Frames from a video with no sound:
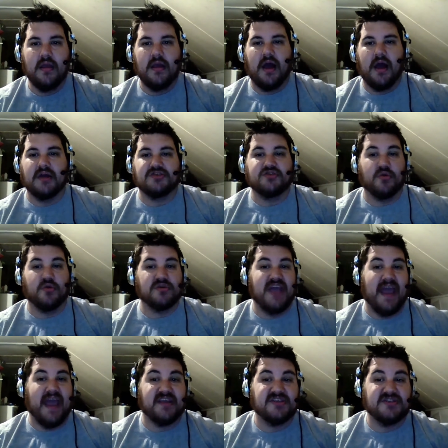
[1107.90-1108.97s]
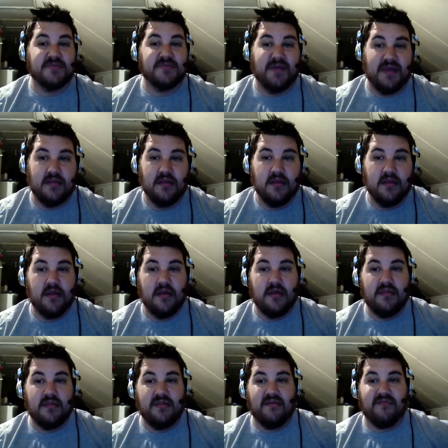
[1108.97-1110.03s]
uh, George Hackenschmidt,
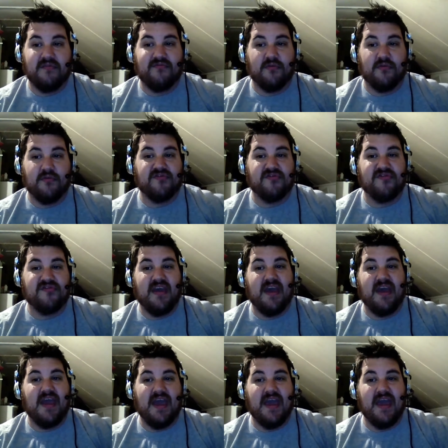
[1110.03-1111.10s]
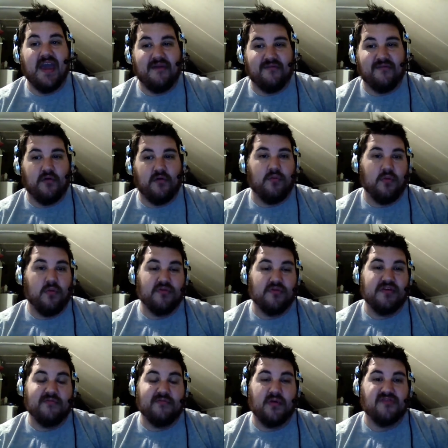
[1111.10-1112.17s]
the first ever world
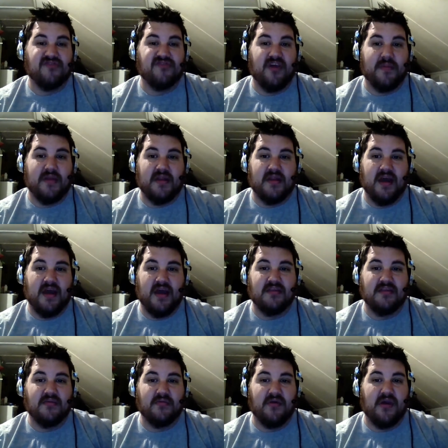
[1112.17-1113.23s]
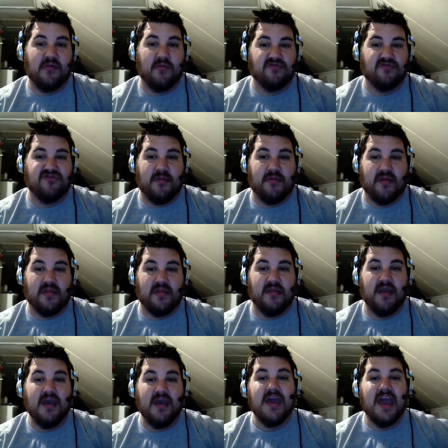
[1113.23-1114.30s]
heavyweight champion, uh, NWA world champion.
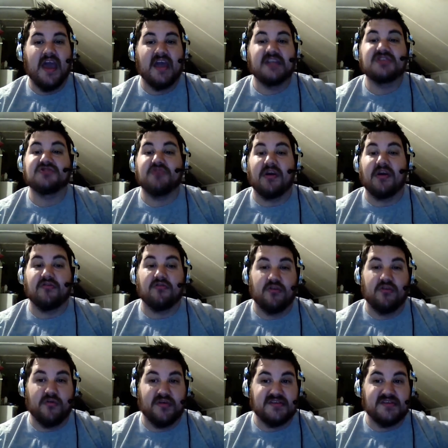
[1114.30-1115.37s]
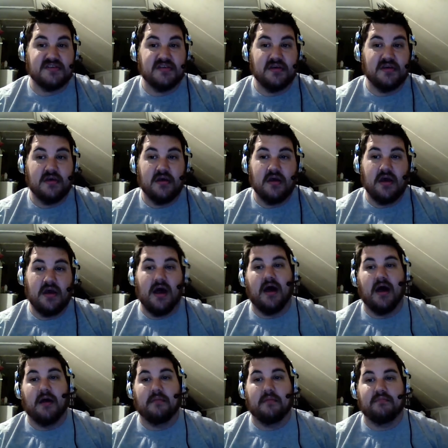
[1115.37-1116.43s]
Ed Strangler Lewis,
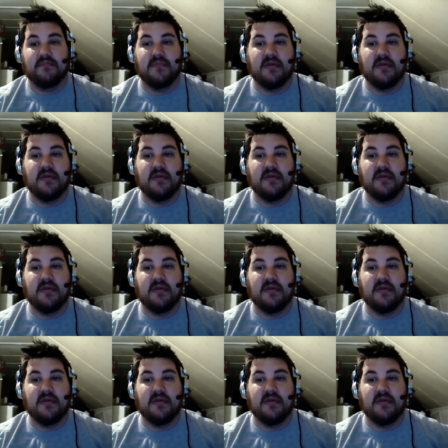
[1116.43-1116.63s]
um,